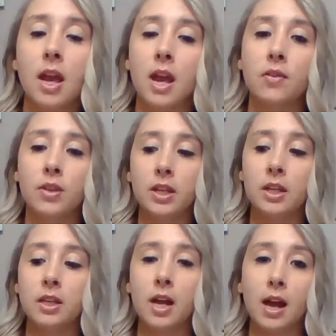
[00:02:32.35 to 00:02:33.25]
and
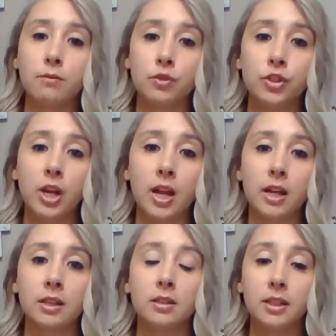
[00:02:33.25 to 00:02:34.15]
then I will
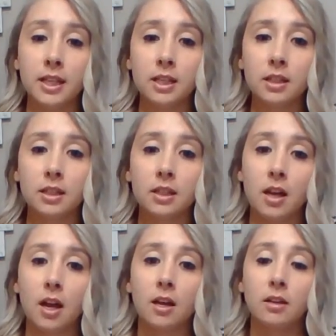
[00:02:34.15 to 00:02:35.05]
check length
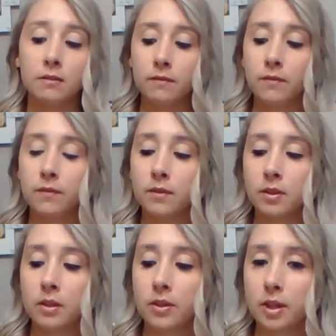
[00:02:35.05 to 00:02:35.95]
of
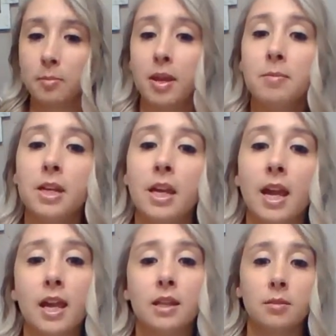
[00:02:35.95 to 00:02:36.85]
the baby
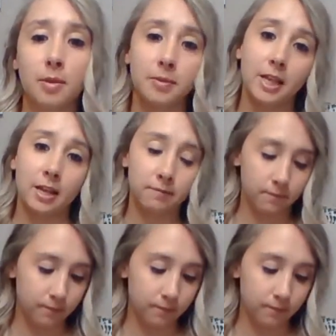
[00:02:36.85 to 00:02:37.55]
and the baby's head.